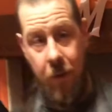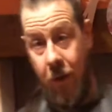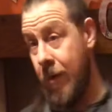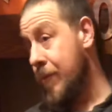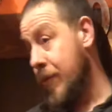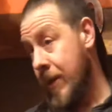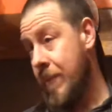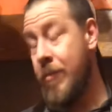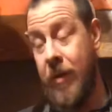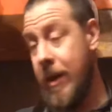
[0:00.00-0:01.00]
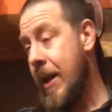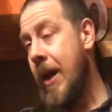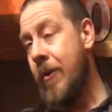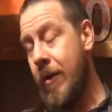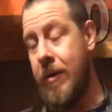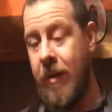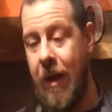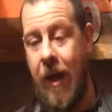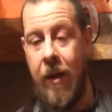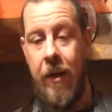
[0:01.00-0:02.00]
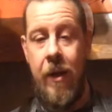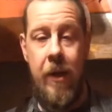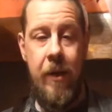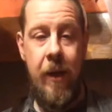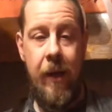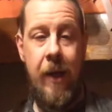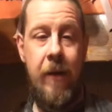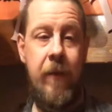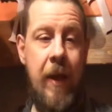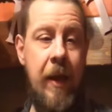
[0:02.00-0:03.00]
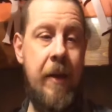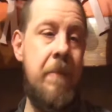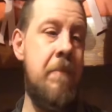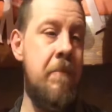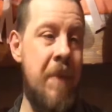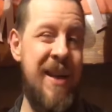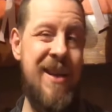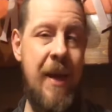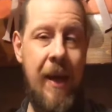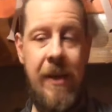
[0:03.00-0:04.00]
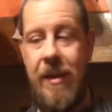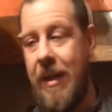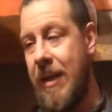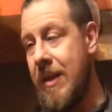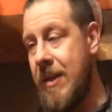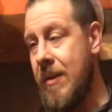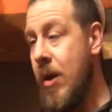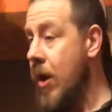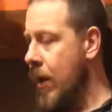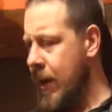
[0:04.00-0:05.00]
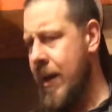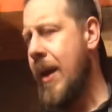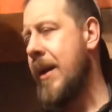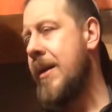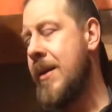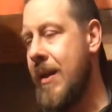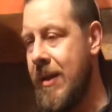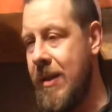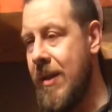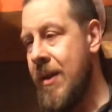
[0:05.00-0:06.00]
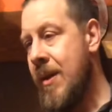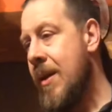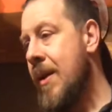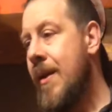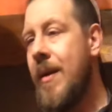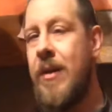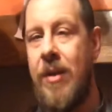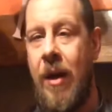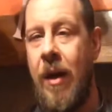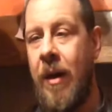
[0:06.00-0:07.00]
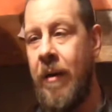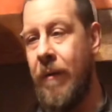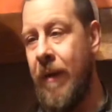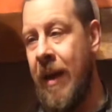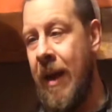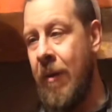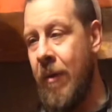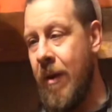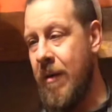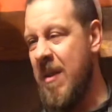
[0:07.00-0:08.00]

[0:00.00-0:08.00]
or pre-era to that kind of like mid-90s, early 90s sort of era,